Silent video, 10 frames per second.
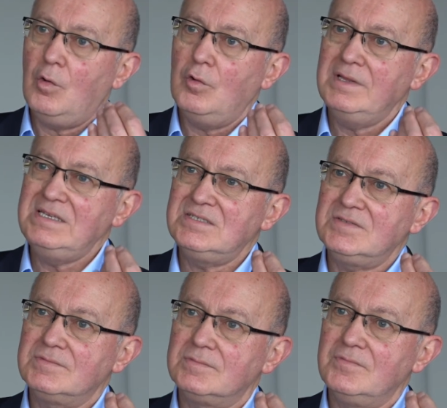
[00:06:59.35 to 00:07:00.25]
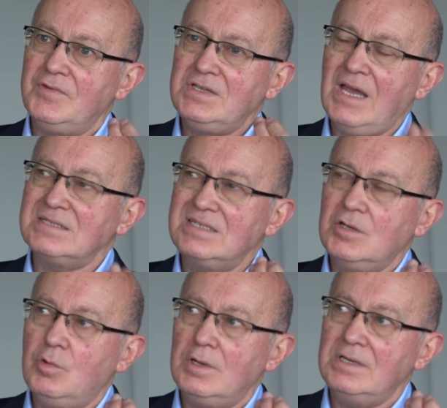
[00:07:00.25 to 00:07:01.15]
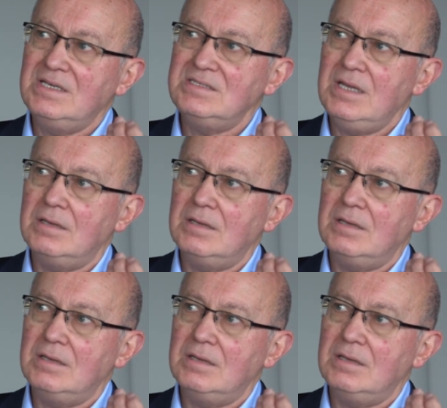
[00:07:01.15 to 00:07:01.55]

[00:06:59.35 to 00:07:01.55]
all these fantastic qualities.